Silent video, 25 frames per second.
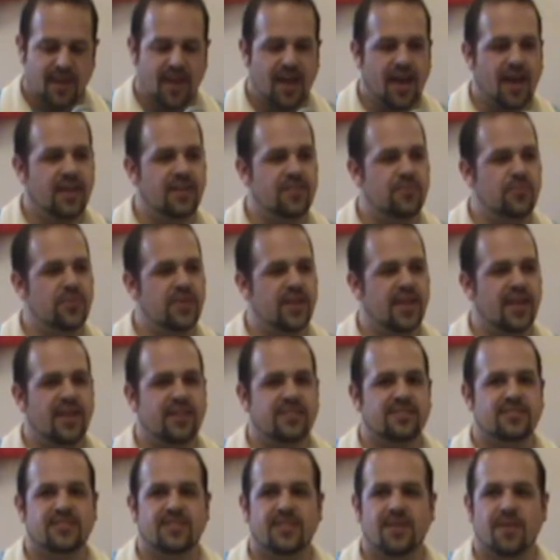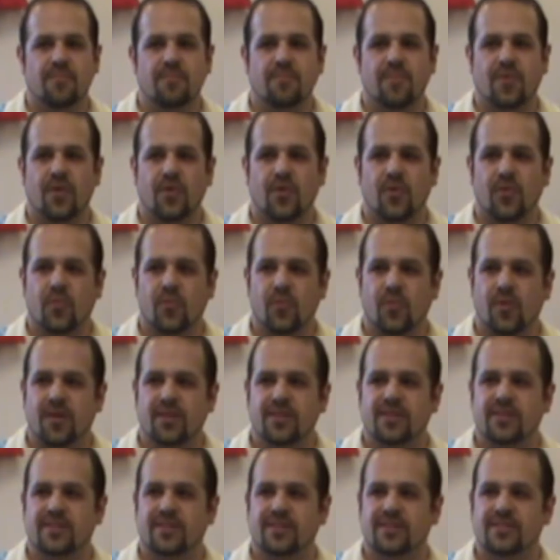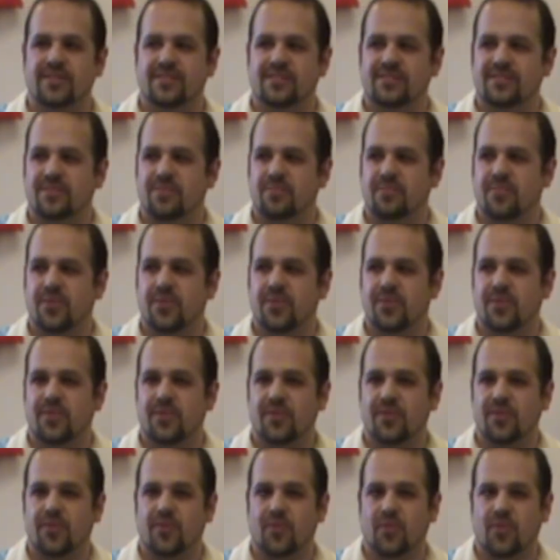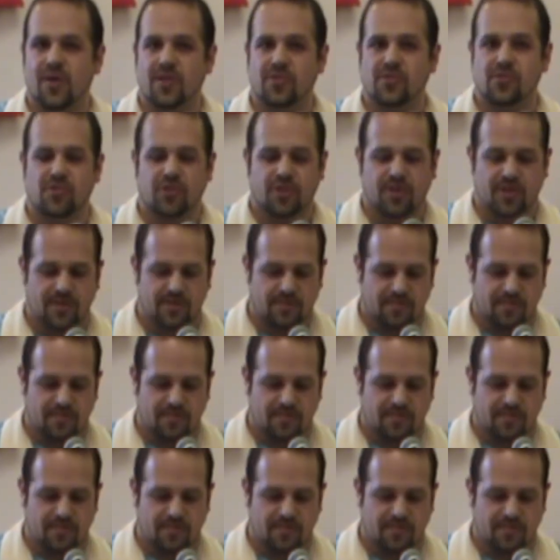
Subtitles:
had we asked them one simple question.